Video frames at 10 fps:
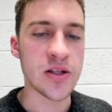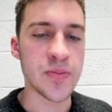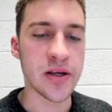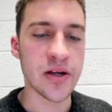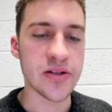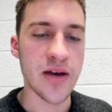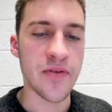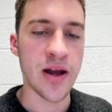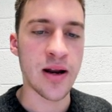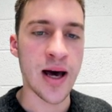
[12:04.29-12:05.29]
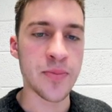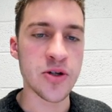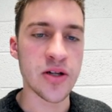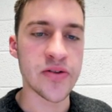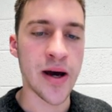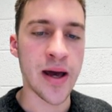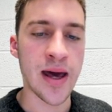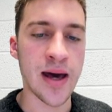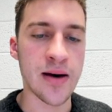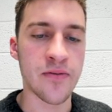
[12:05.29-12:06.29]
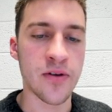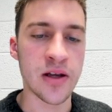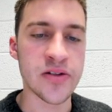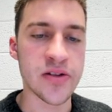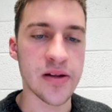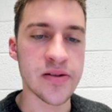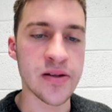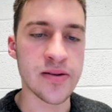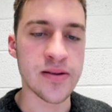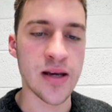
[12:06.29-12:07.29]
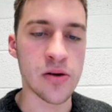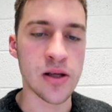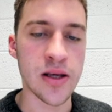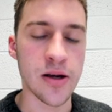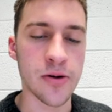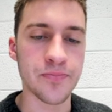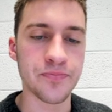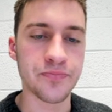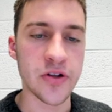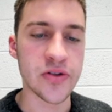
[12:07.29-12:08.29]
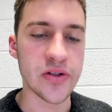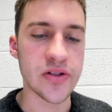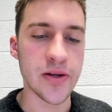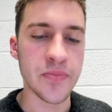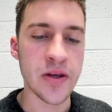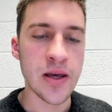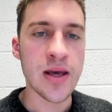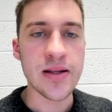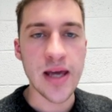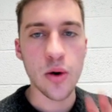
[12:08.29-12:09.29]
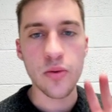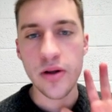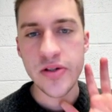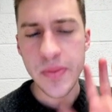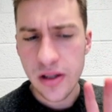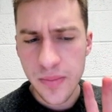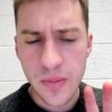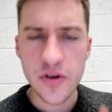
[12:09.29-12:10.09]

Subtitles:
because I've added options, I have it set down here, as you can see. Now, something a little bit more